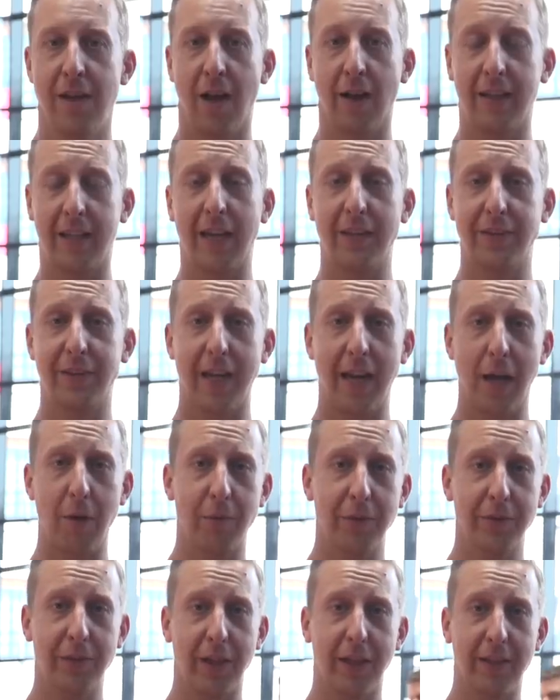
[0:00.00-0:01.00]
Okay, so that
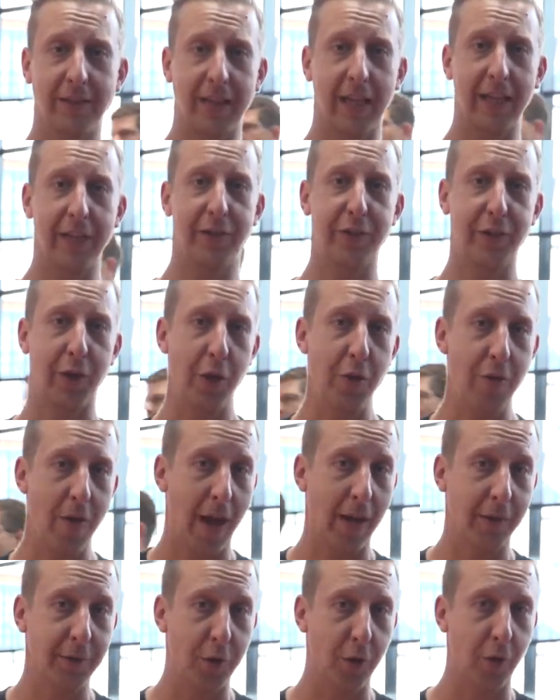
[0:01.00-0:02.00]
was uh, day two
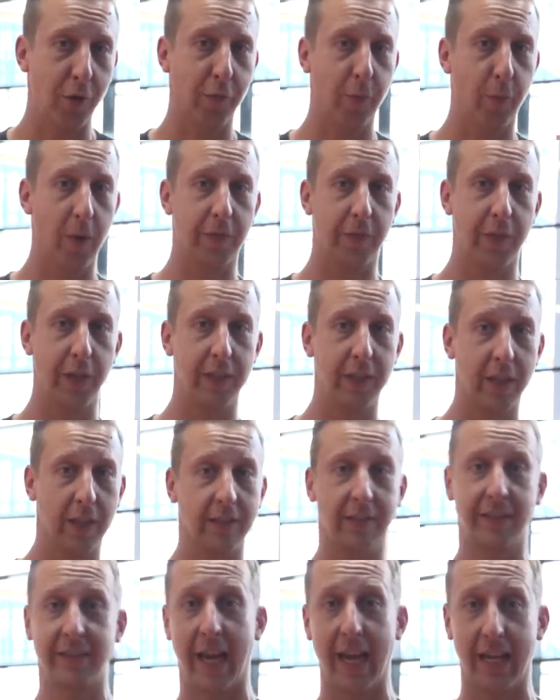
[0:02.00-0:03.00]
end of with the
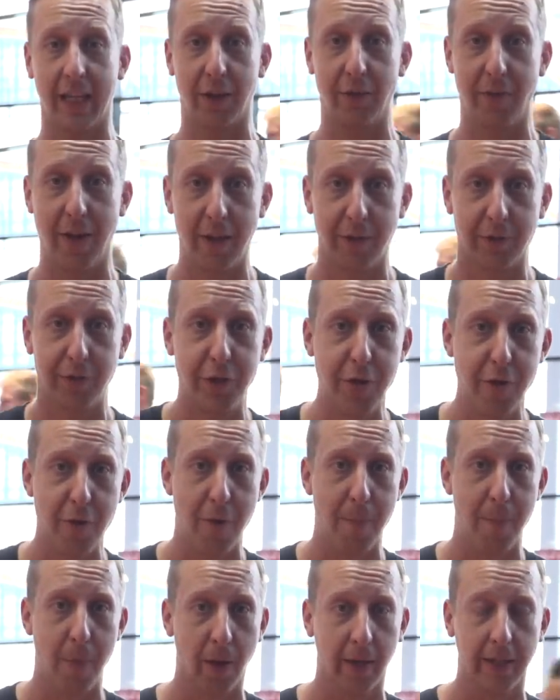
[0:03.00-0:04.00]
uh, tech around
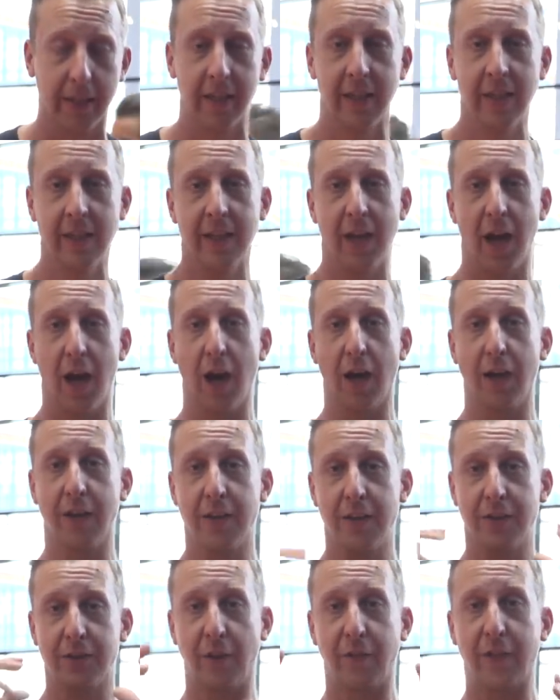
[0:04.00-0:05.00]
Eurobike. Uh,
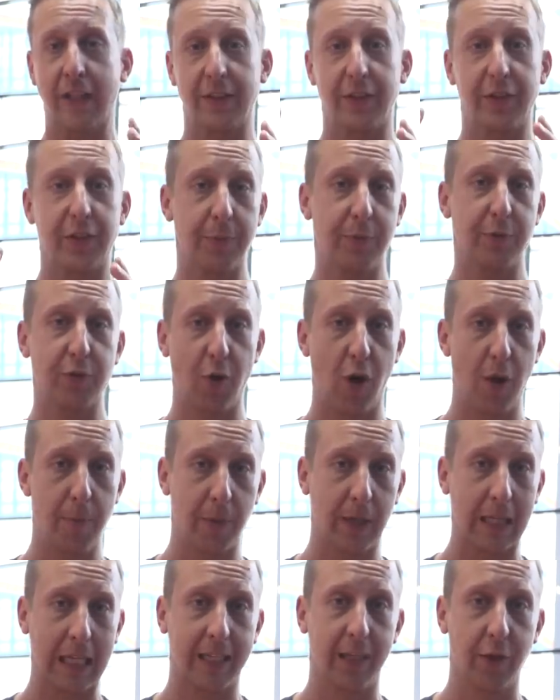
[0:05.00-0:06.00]
don't forget to subscribe
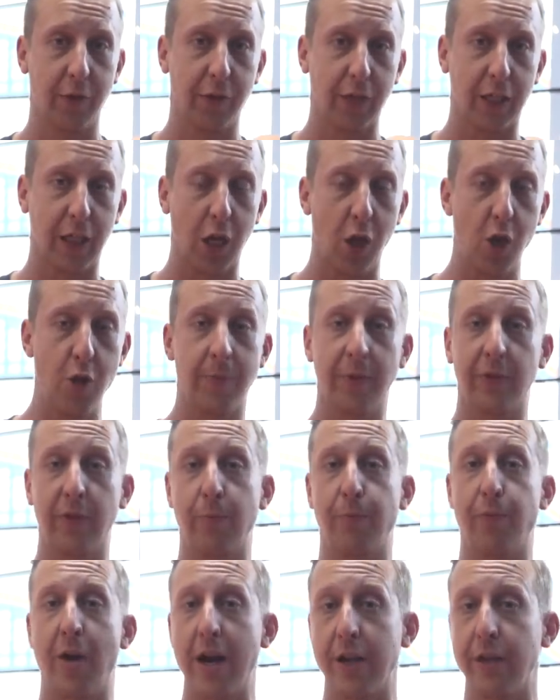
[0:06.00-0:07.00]
by clicking on the globe. There's
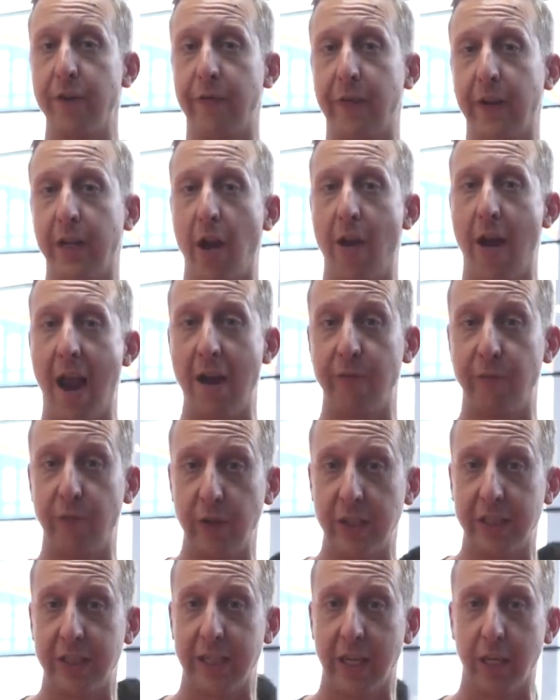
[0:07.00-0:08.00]
a brand new video
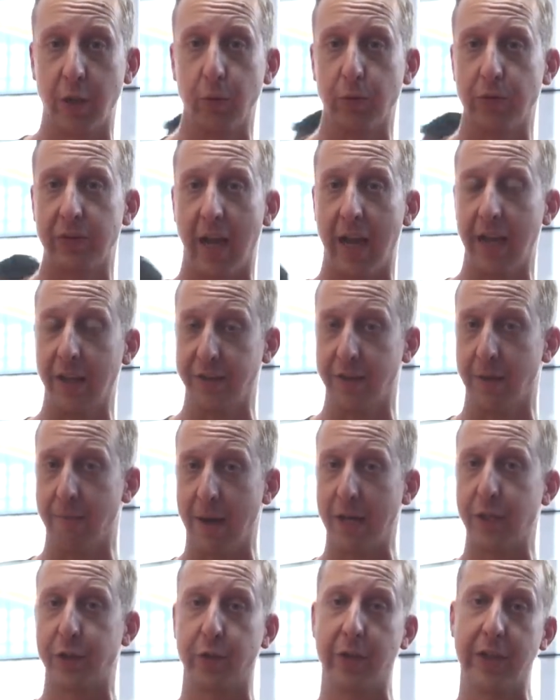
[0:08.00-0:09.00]
every single day, so
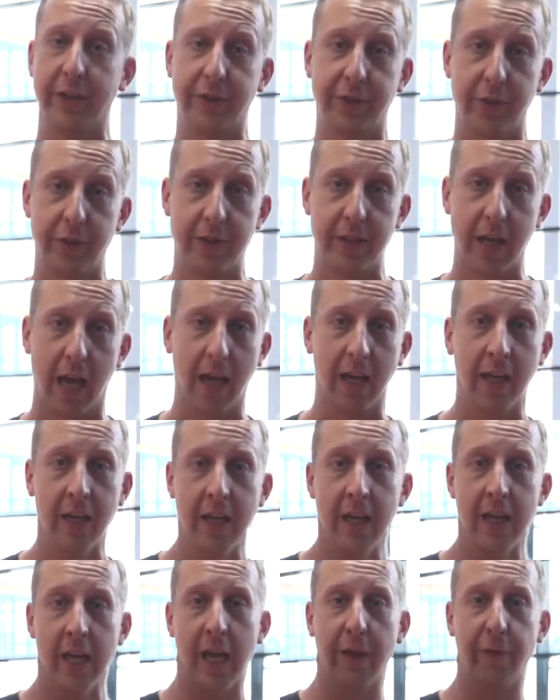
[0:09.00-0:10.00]
make sure you do that.
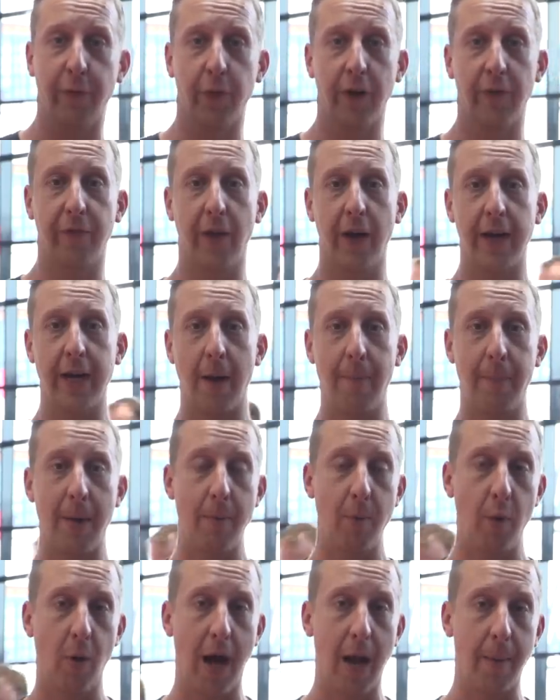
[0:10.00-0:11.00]
If you want to find out a
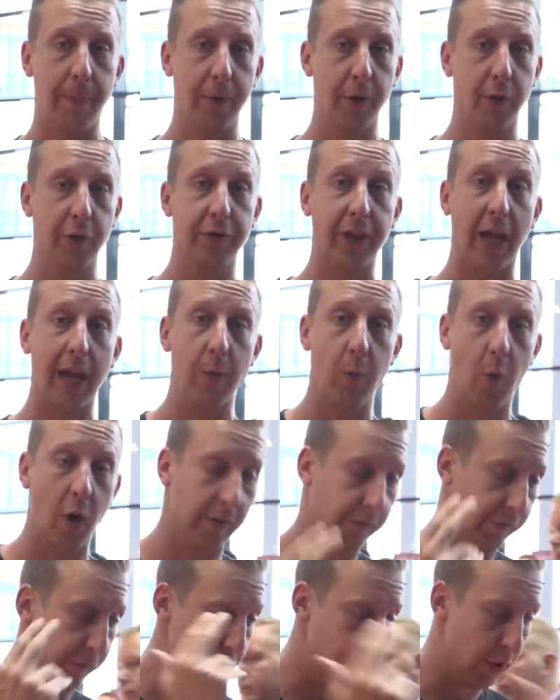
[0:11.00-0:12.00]
bit more what happened on day
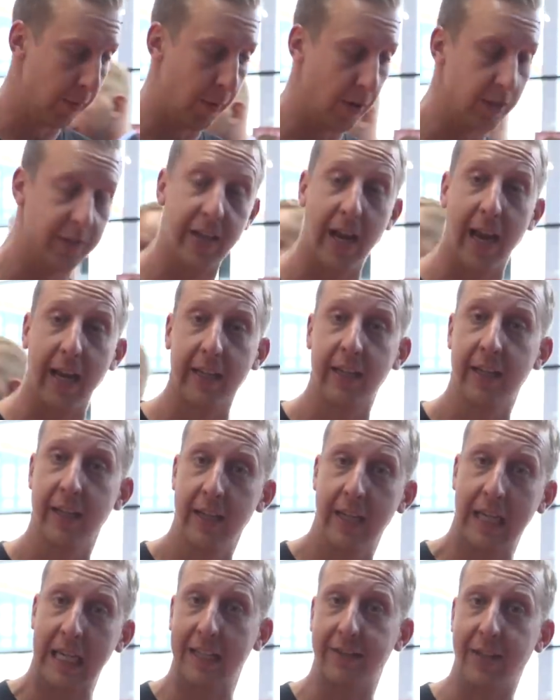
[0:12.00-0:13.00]
one for Eurobike Tech,
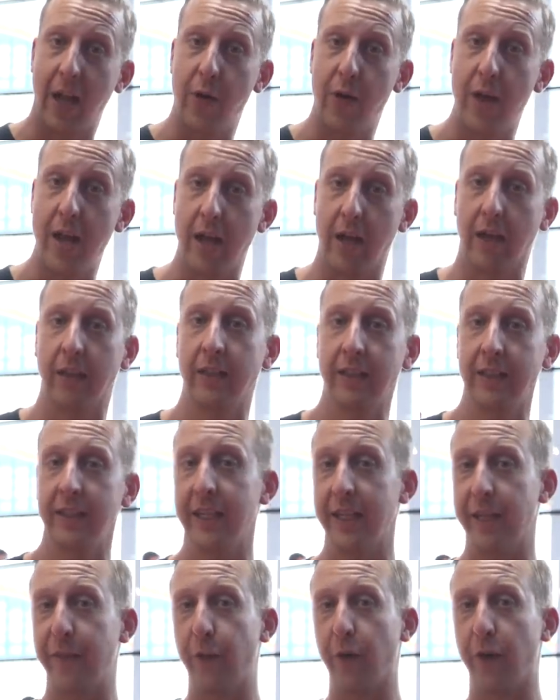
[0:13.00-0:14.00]
click down here.
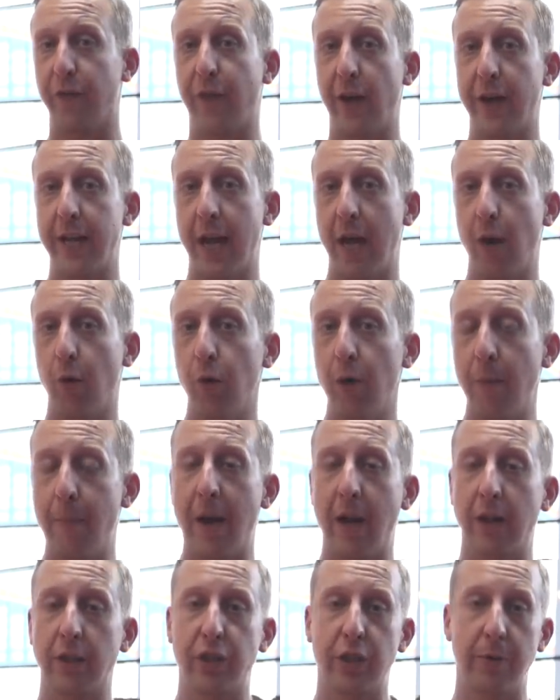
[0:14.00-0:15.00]
And if you want to find out all
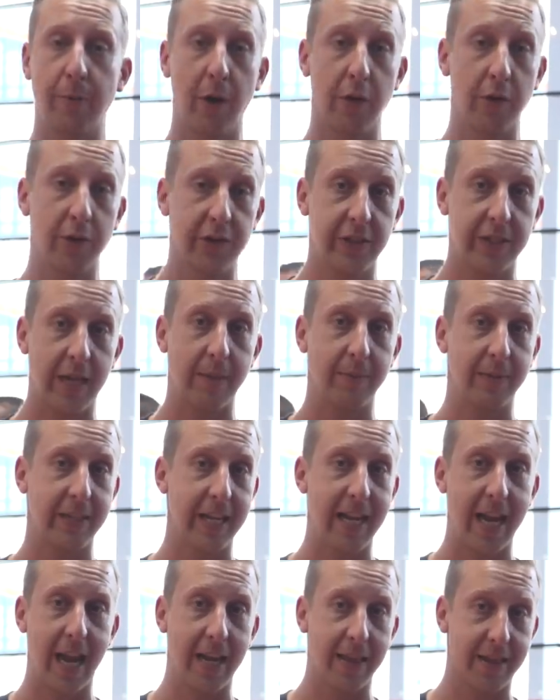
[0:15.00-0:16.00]
about the Shimano Steps
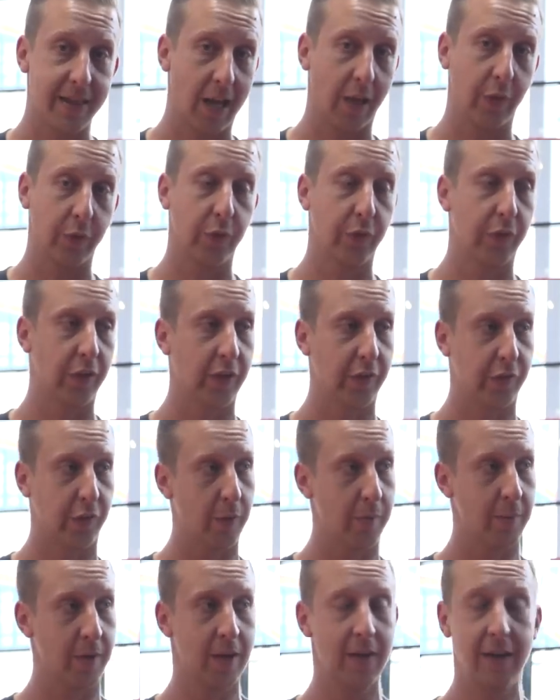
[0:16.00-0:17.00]
E8000
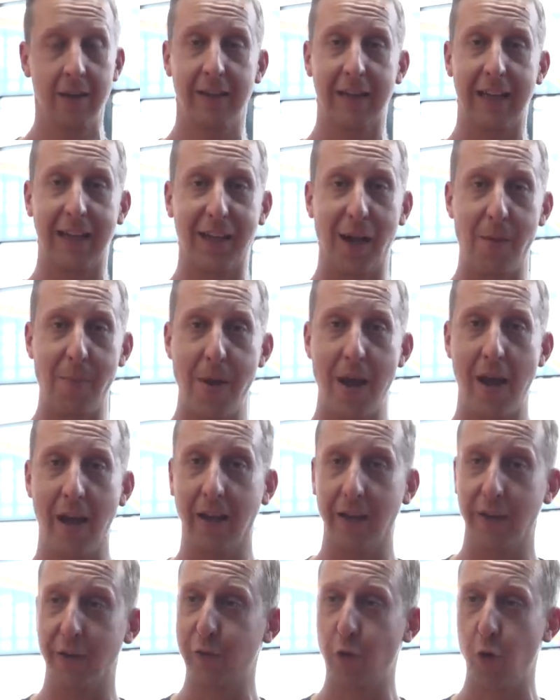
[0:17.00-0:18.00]
system, click up
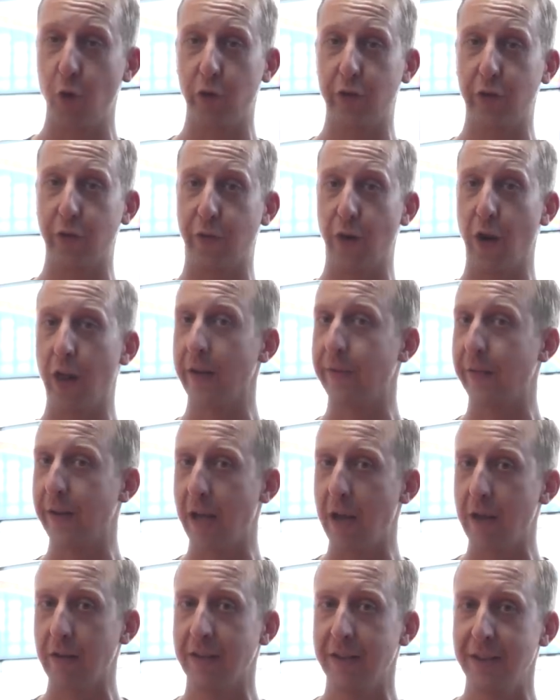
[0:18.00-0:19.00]
here. And of course, if you like the
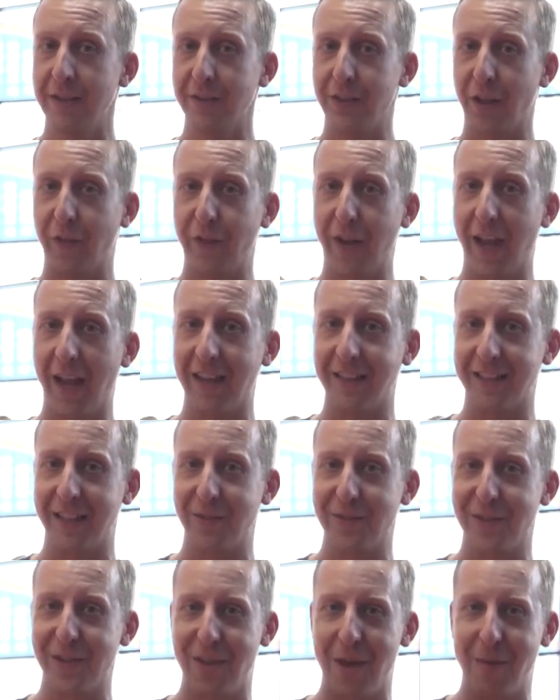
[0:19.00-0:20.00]
video, don't forget,
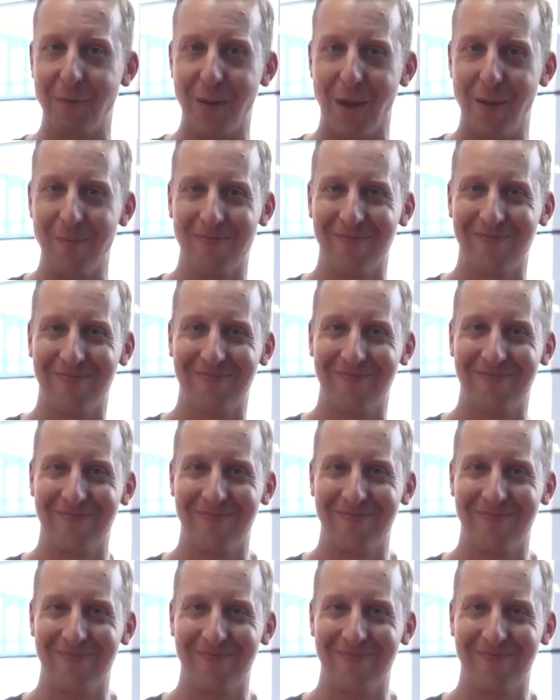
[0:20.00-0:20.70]
give us a thumbs up.